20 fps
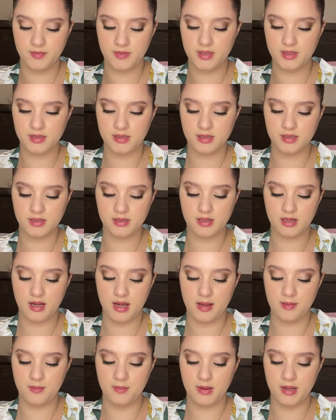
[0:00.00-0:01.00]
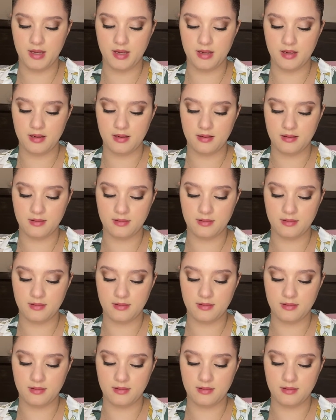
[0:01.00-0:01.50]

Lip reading: It's just a light pink.